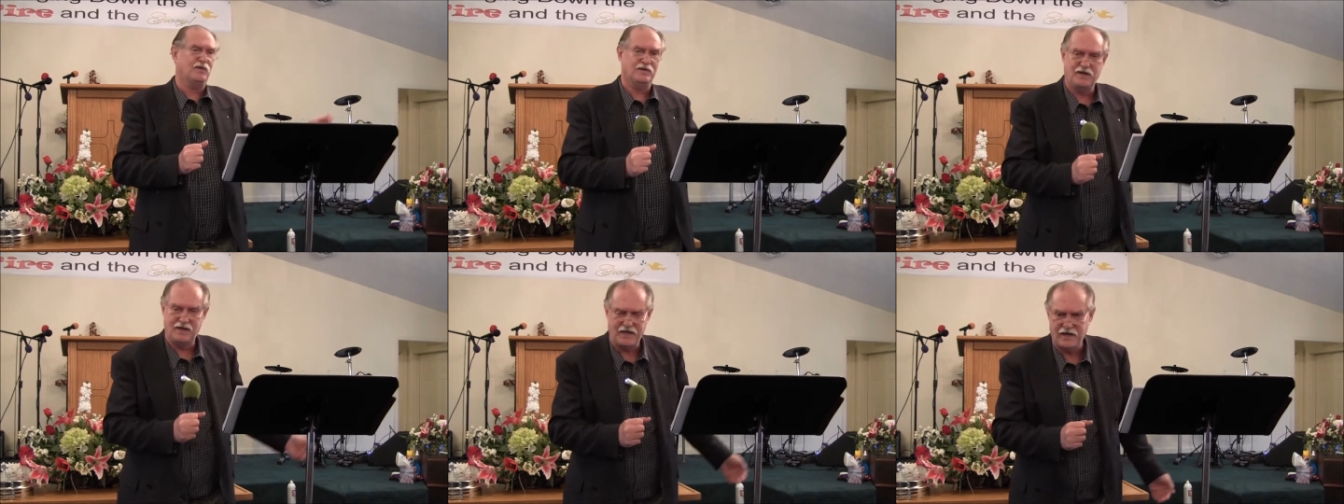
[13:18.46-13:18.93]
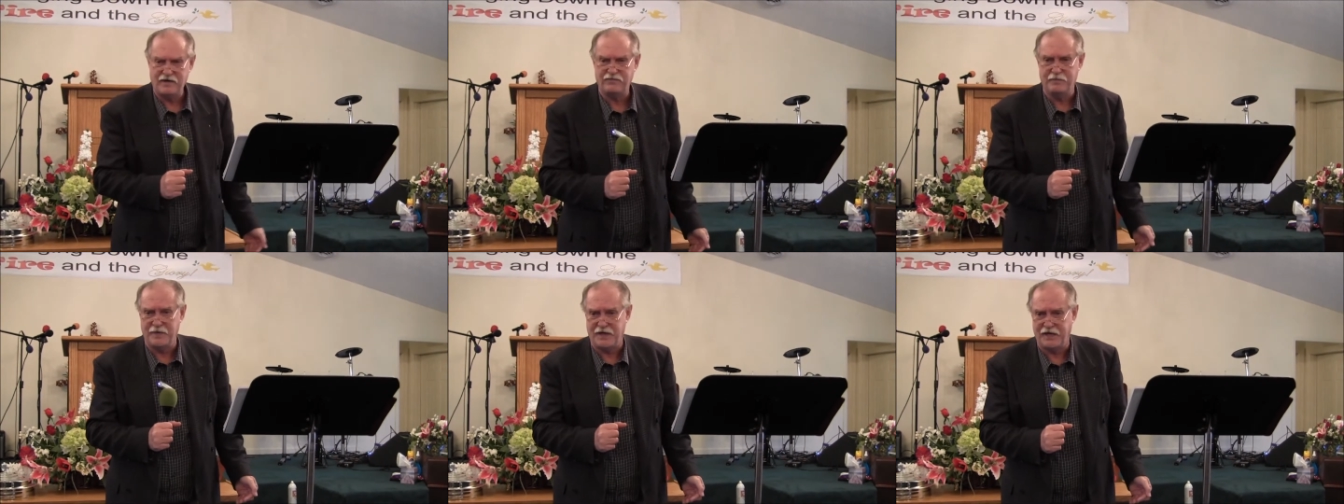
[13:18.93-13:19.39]
going to
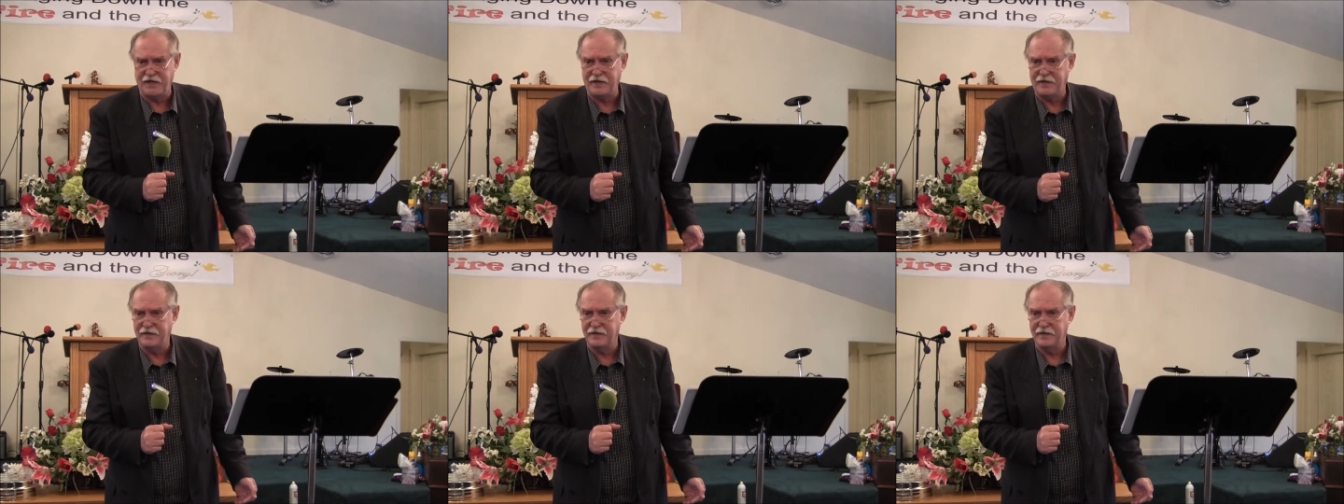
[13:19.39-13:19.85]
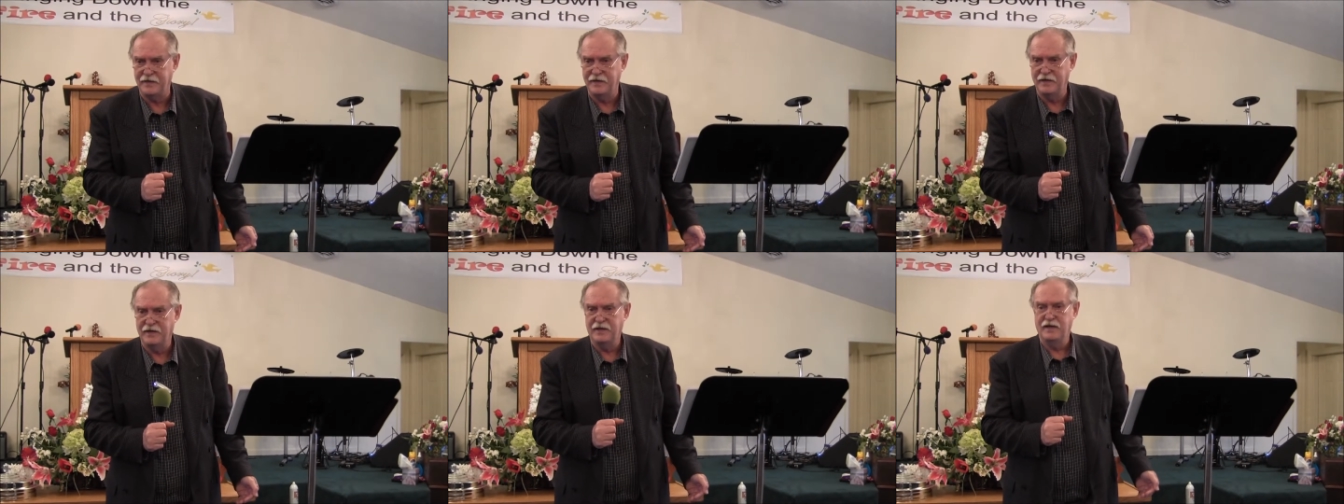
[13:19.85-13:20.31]
leave me.
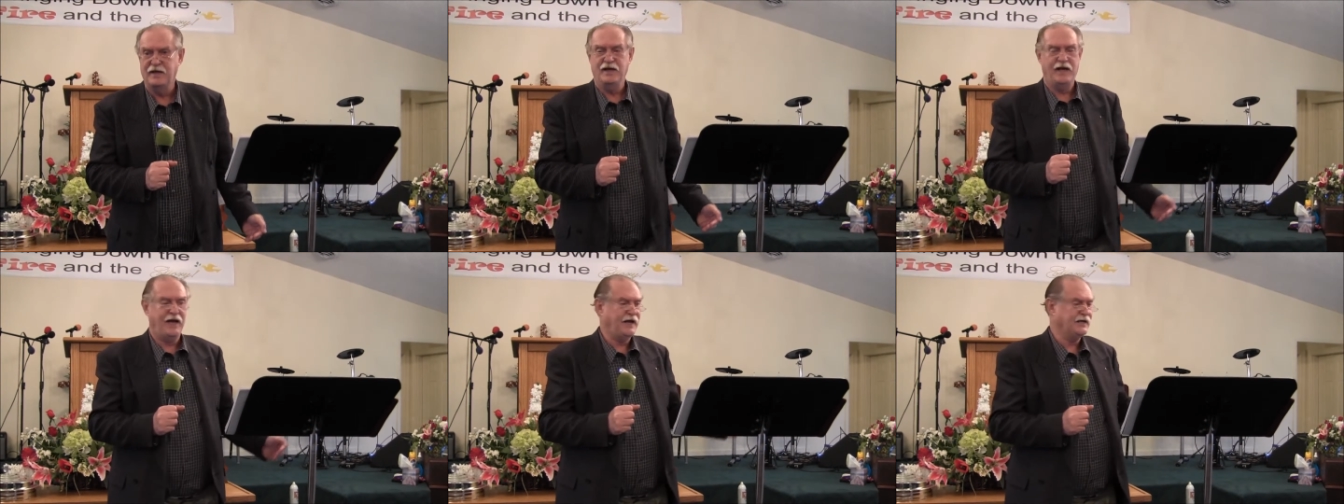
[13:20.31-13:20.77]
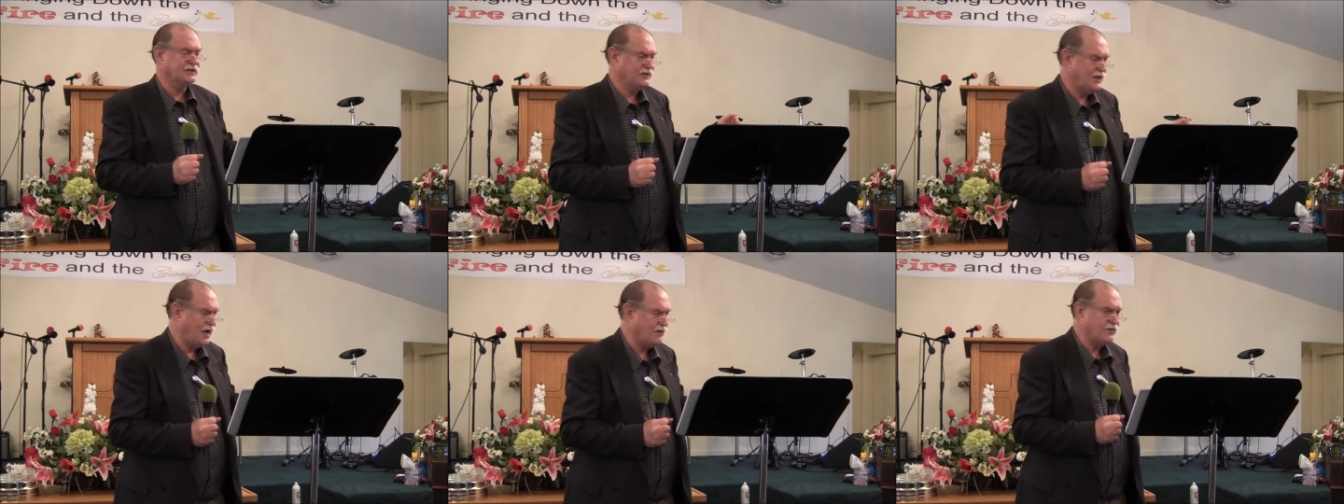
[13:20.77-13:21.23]
He is
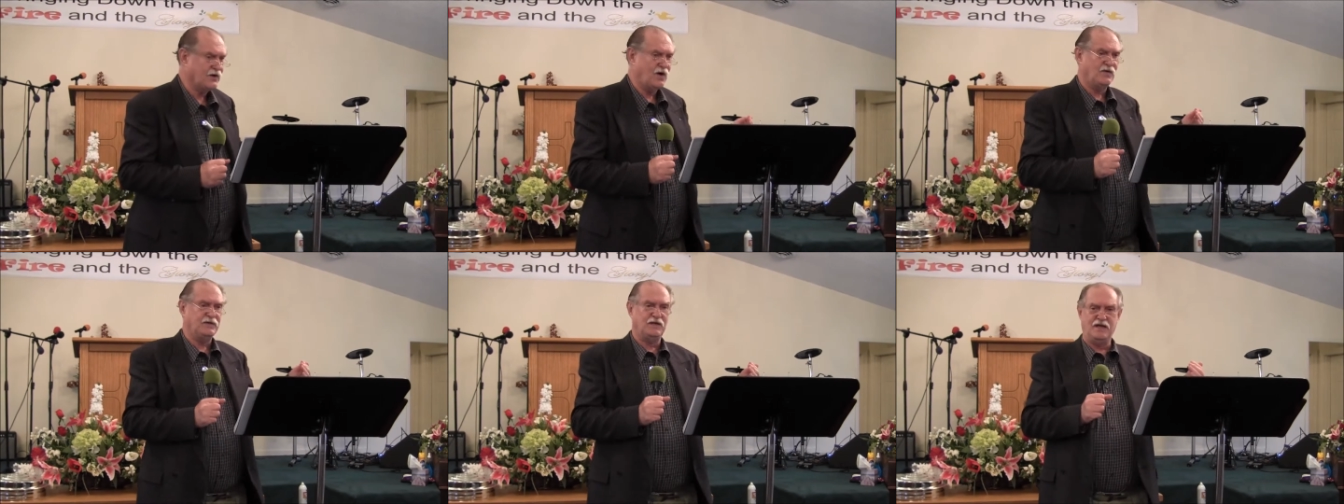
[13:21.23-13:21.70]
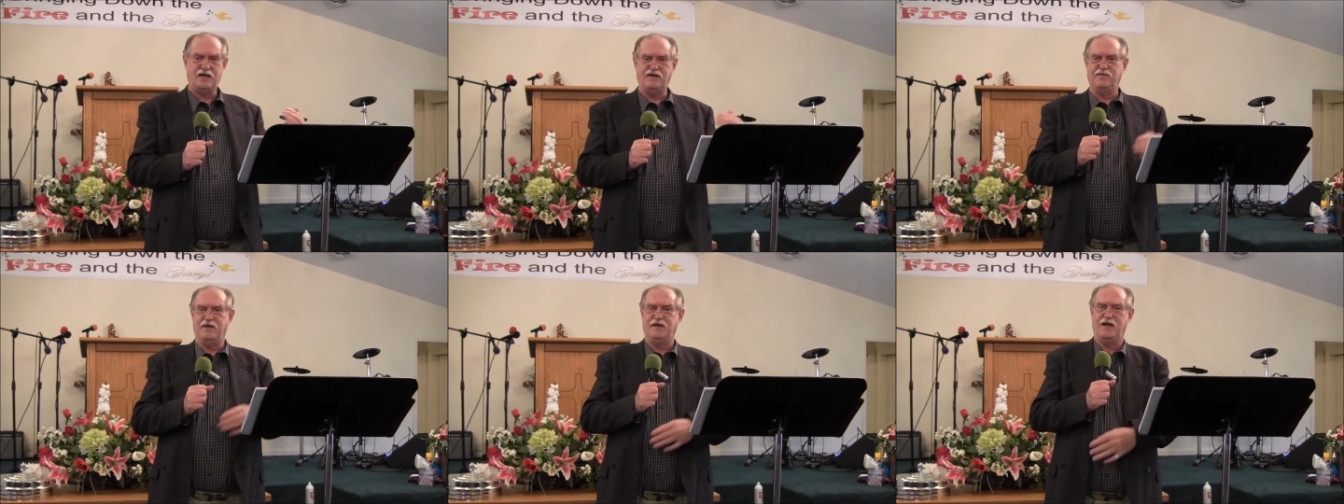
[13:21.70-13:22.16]
never going to
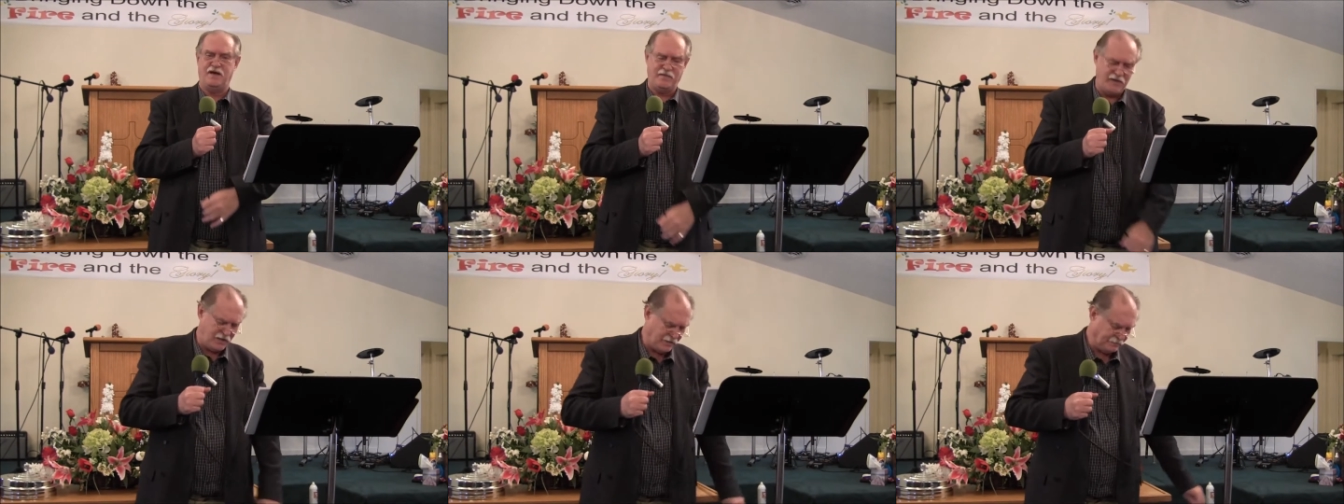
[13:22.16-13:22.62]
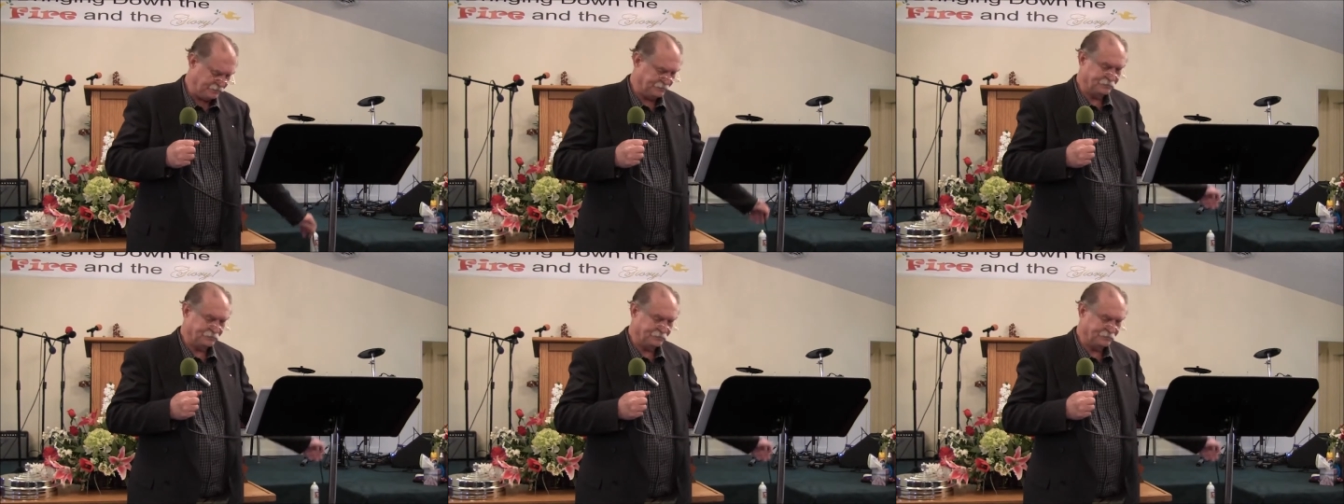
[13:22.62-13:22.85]
leave me. Amen?